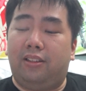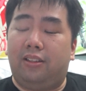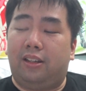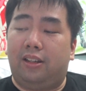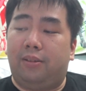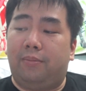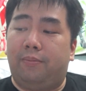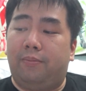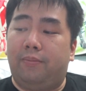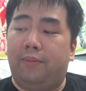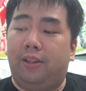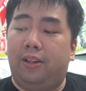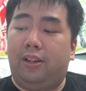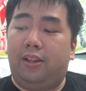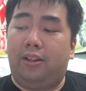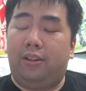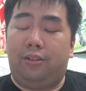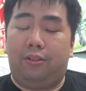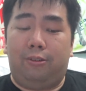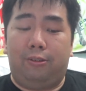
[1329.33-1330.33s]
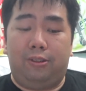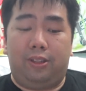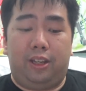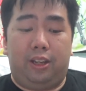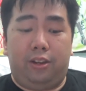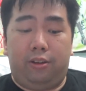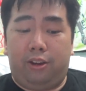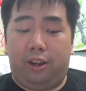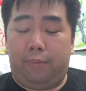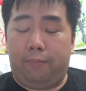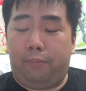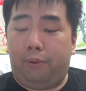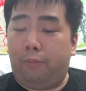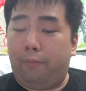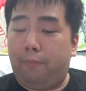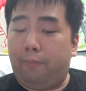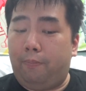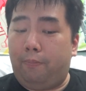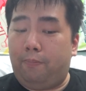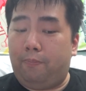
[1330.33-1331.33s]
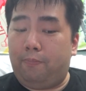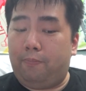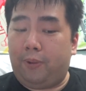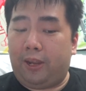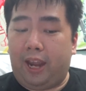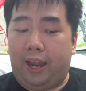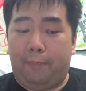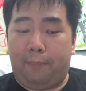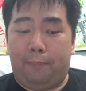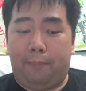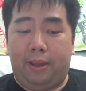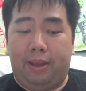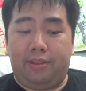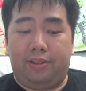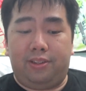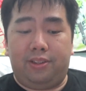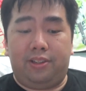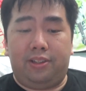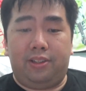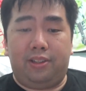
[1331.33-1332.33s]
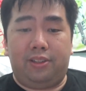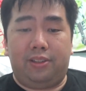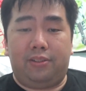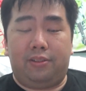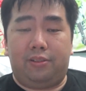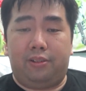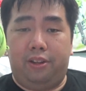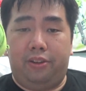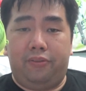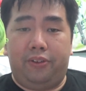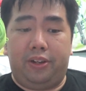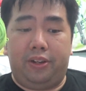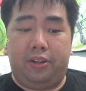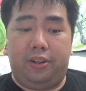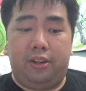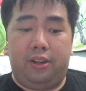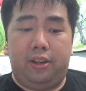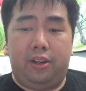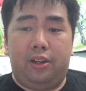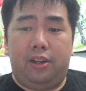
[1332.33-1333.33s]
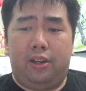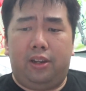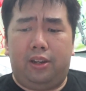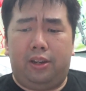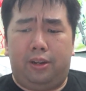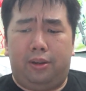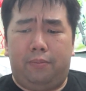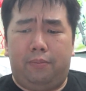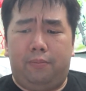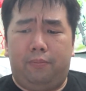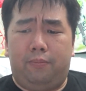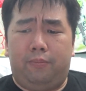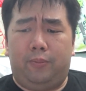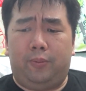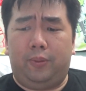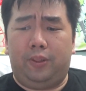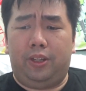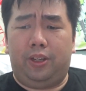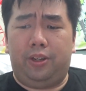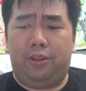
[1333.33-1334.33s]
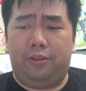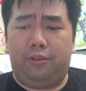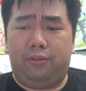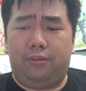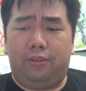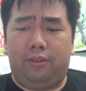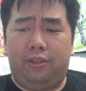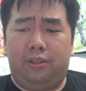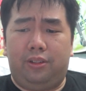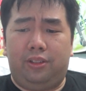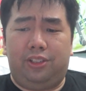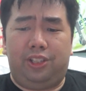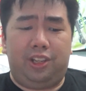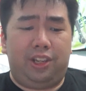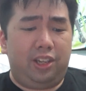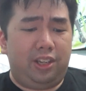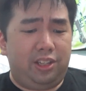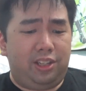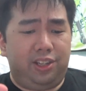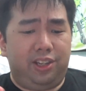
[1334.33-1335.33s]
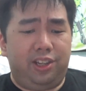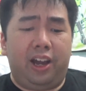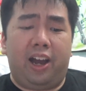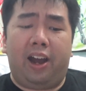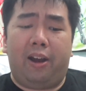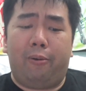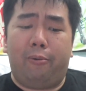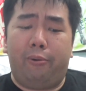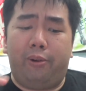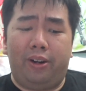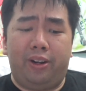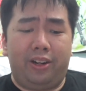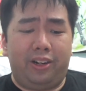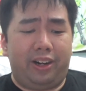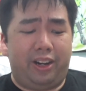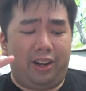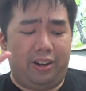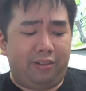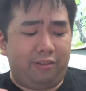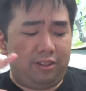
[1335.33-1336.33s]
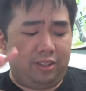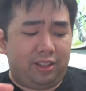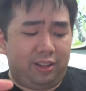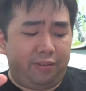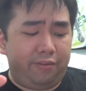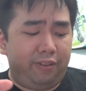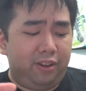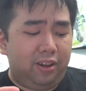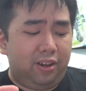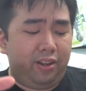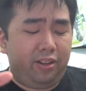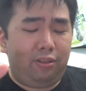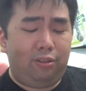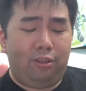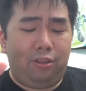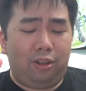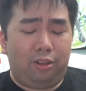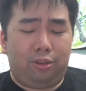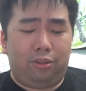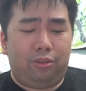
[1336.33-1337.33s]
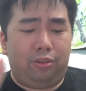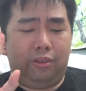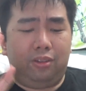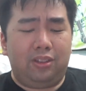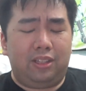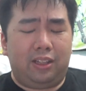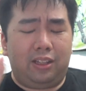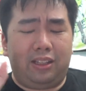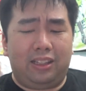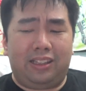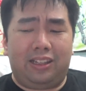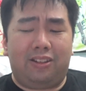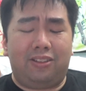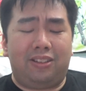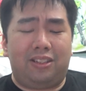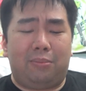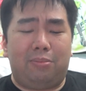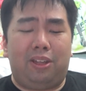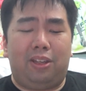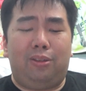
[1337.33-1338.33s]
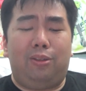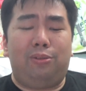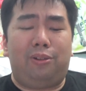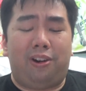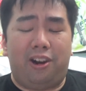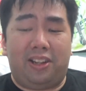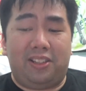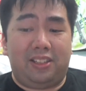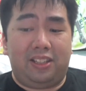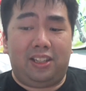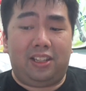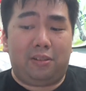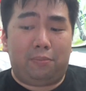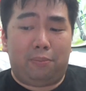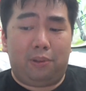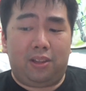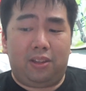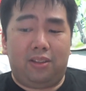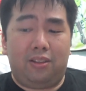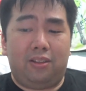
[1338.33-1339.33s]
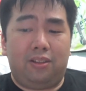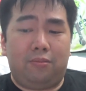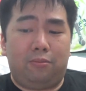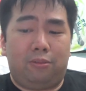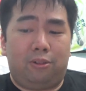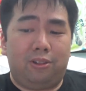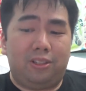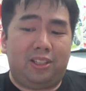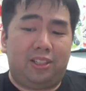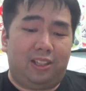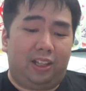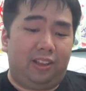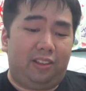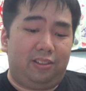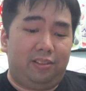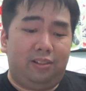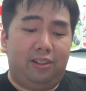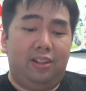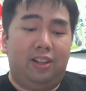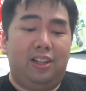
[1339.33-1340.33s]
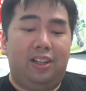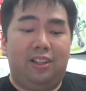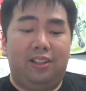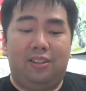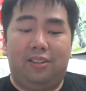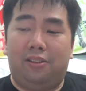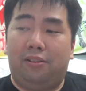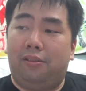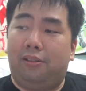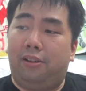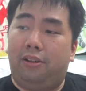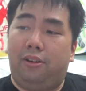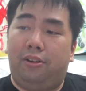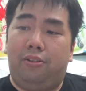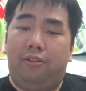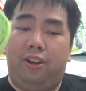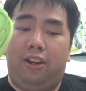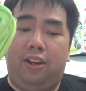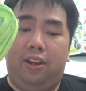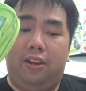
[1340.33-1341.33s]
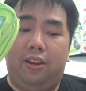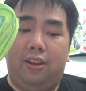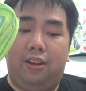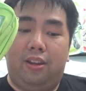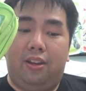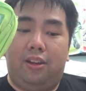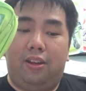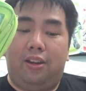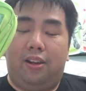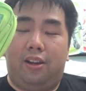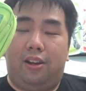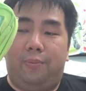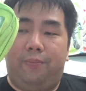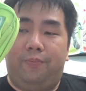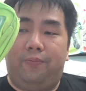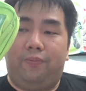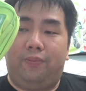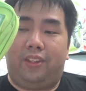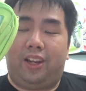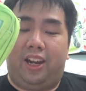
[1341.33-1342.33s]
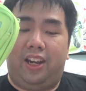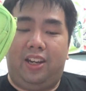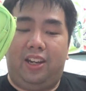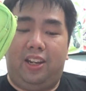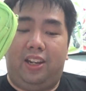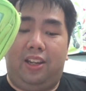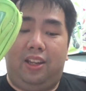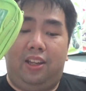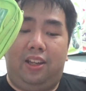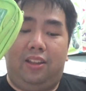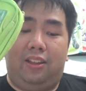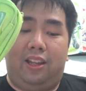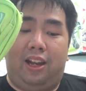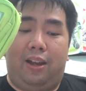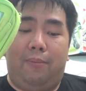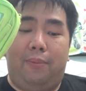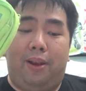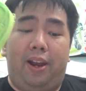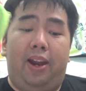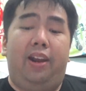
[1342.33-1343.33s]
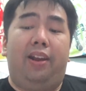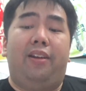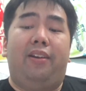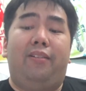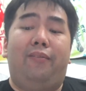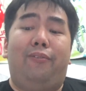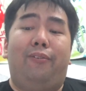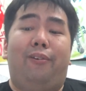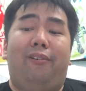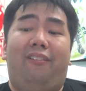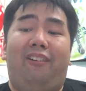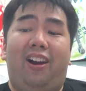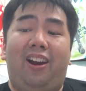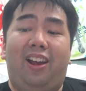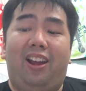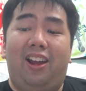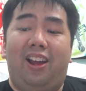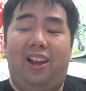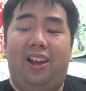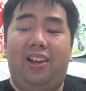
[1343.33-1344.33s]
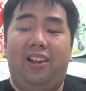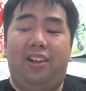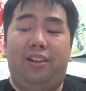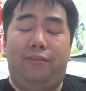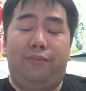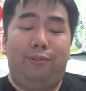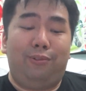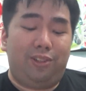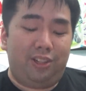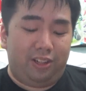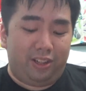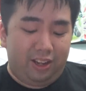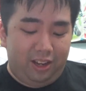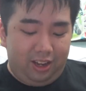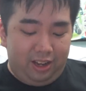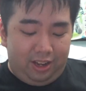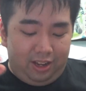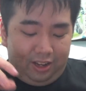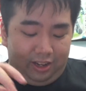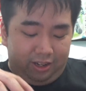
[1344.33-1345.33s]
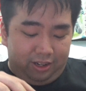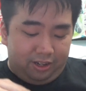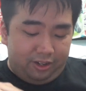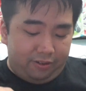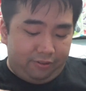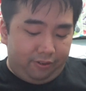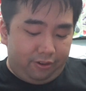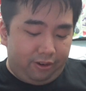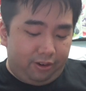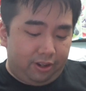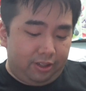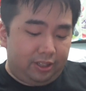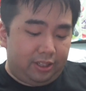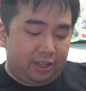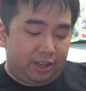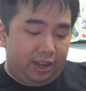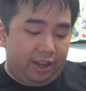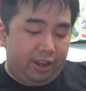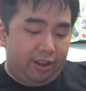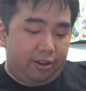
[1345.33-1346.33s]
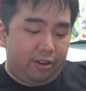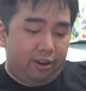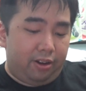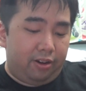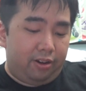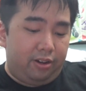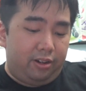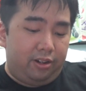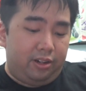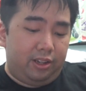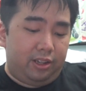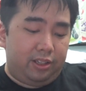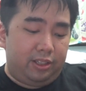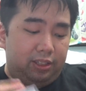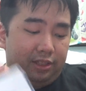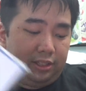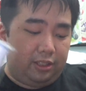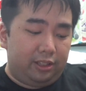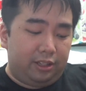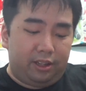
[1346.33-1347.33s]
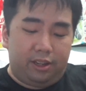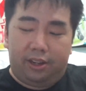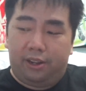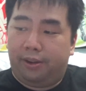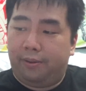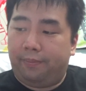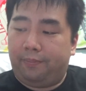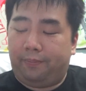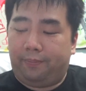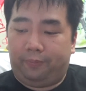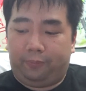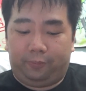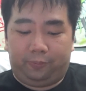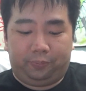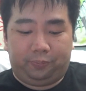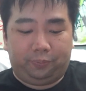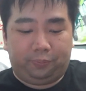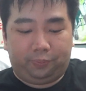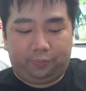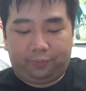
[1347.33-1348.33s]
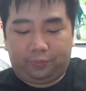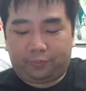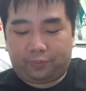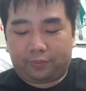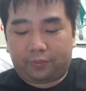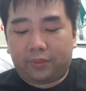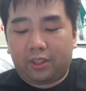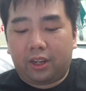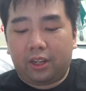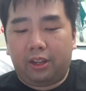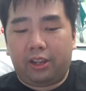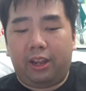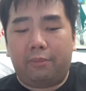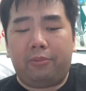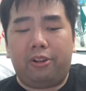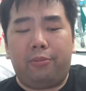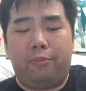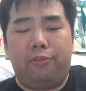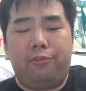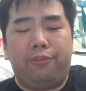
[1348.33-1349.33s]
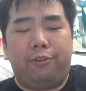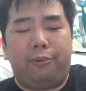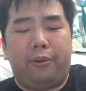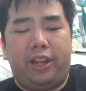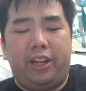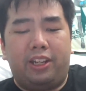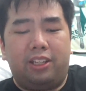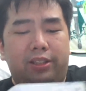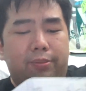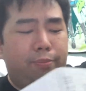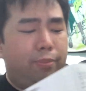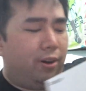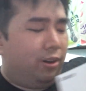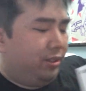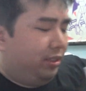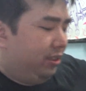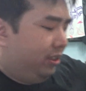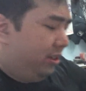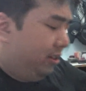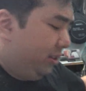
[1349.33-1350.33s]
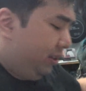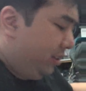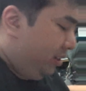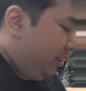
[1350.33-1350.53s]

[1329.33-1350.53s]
um, those that you can put can badges or even um, you know, shikishi artwork, that kind of stuff. Not so, not something too crazy, a bit more subtle. So a green um, tiny Ita bag for Ranka in the future. Then of course I got this. Um, okay, I'm gonna move away this box because